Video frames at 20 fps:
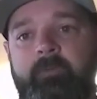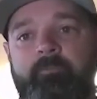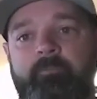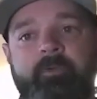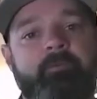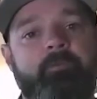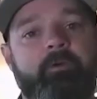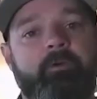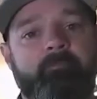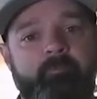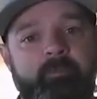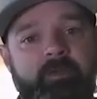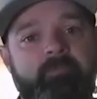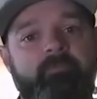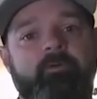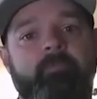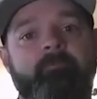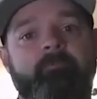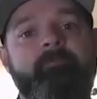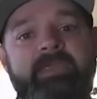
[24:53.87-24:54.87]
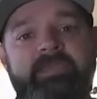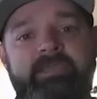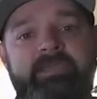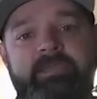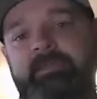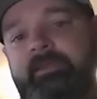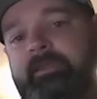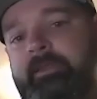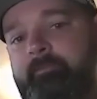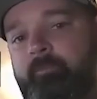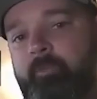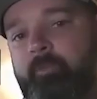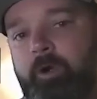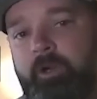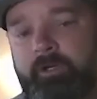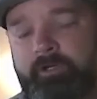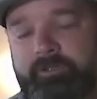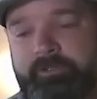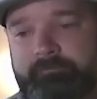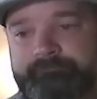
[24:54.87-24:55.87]
We were making them
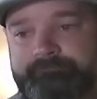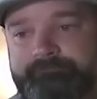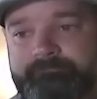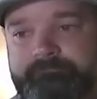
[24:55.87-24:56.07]
work,